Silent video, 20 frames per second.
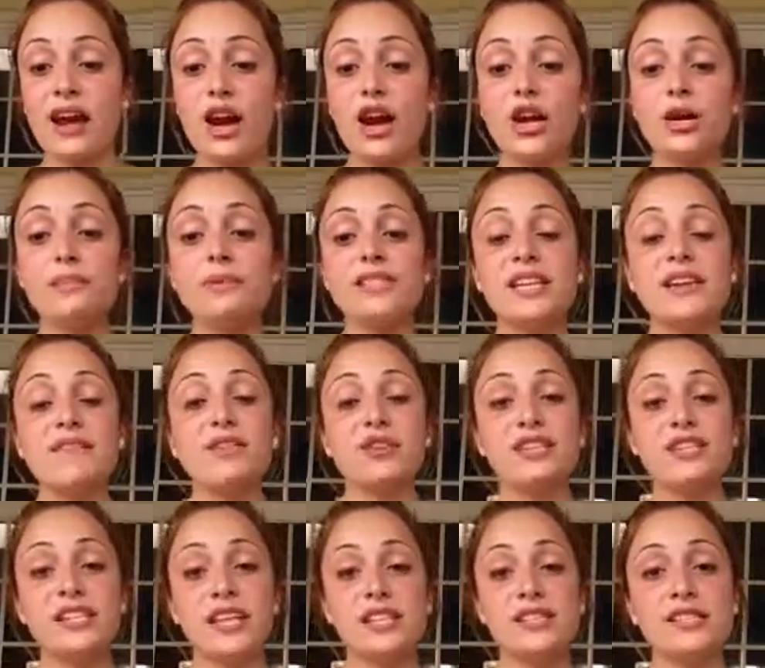Herbs give your
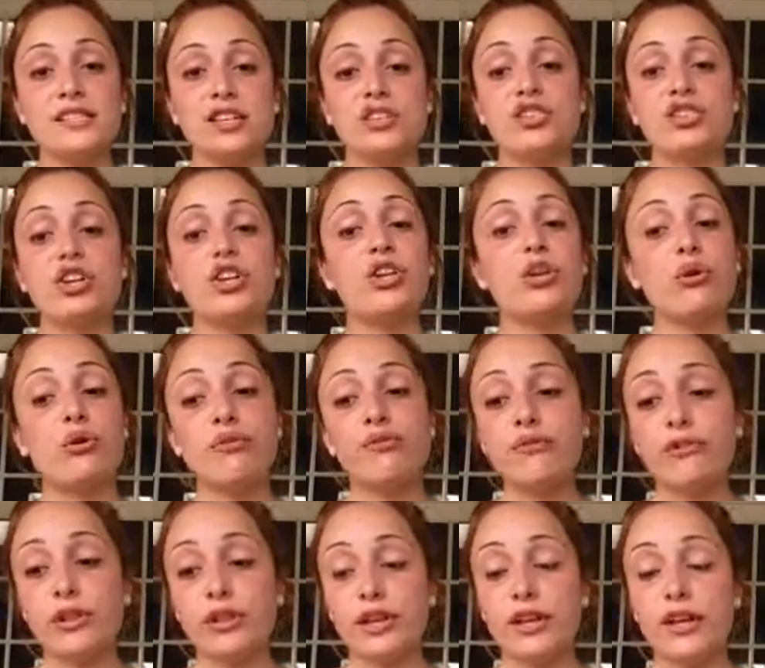skin such a
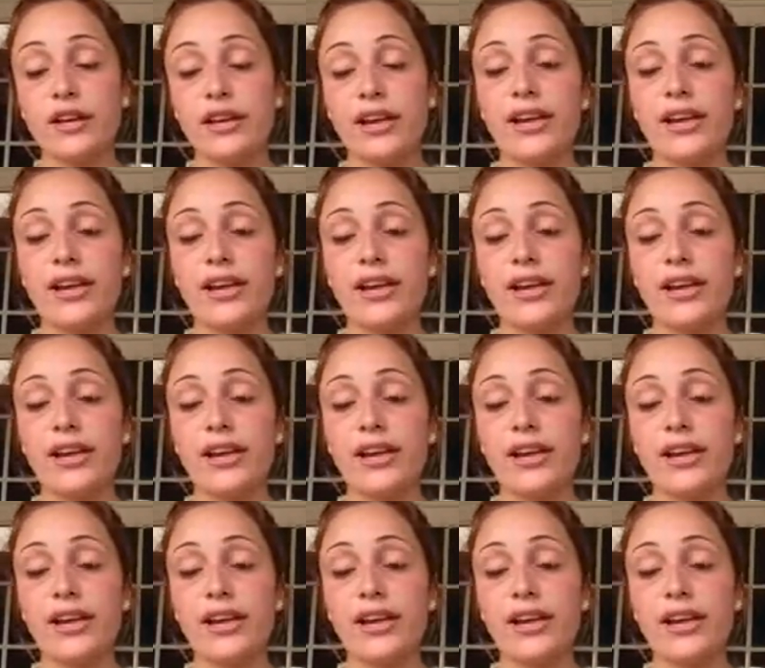youthful look.